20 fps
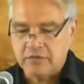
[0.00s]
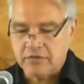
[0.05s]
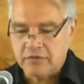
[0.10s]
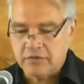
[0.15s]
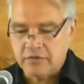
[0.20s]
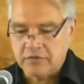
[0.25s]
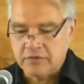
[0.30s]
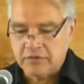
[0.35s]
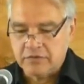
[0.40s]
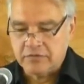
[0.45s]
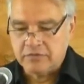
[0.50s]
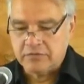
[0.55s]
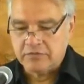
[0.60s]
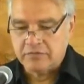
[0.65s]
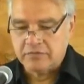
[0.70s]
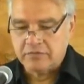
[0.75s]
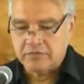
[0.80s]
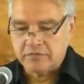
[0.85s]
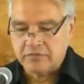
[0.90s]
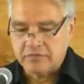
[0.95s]

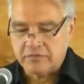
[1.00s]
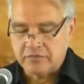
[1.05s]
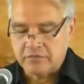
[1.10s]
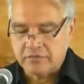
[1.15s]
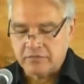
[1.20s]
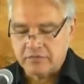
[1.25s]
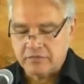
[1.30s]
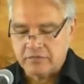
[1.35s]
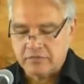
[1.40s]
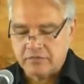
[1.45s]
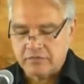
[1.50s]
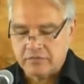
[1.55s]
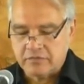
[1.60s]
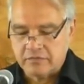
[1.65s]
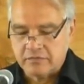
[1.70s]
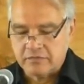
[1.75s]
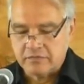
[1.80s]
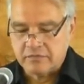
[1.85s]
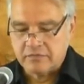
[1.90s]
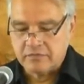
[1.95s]

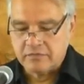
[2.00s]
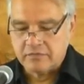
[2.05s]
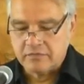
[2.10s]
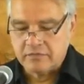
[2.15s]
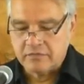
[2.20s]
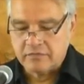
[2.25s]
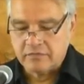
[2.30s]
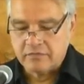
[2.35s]
[no speech]